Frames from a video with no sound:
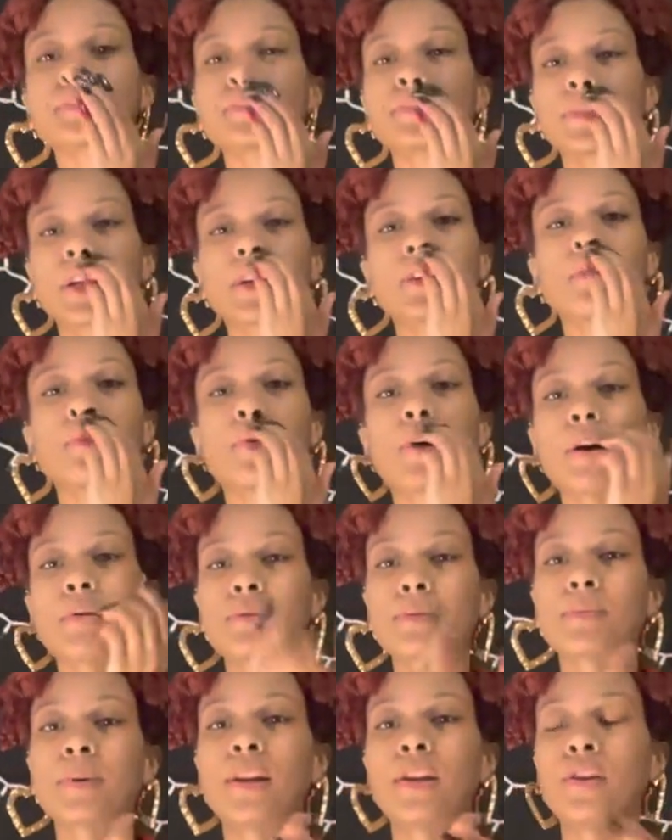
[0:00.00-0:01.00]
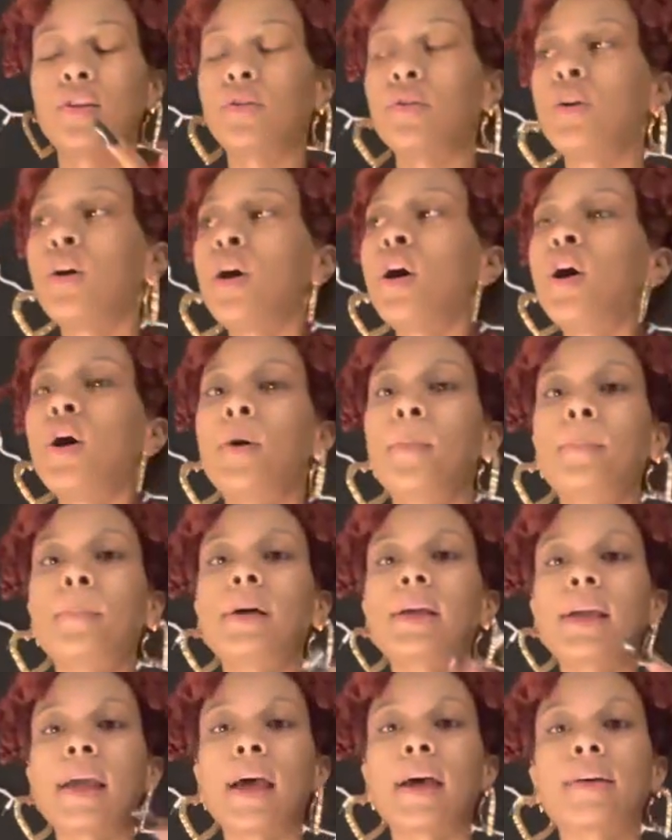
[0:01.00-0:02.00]
I don't know what I was about to do.
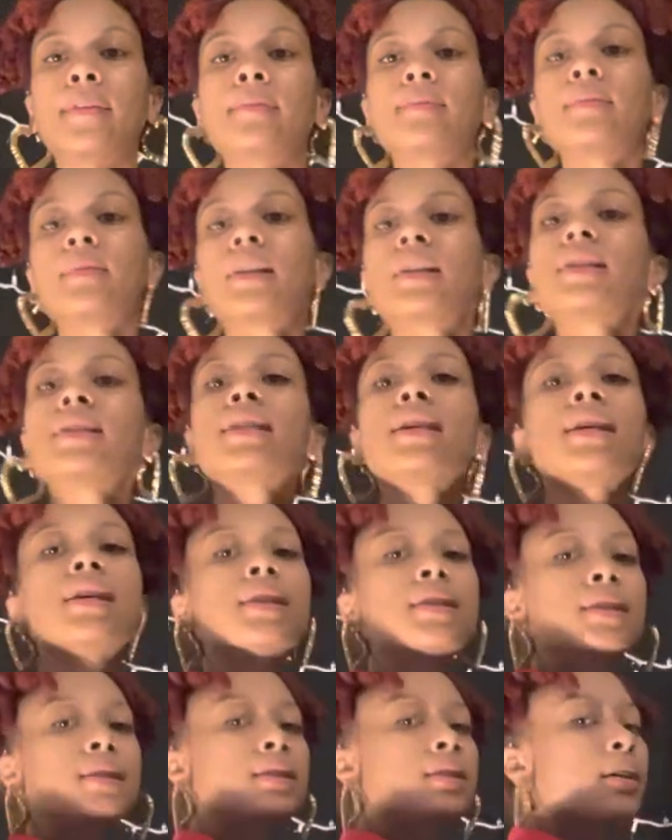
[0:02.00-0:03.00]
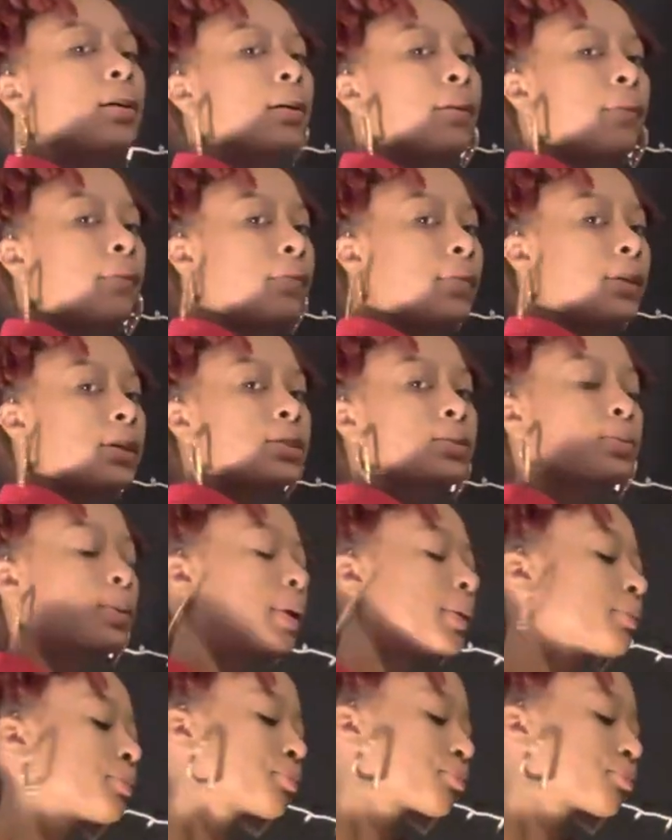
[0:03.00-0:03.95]
But yeah, this is this one.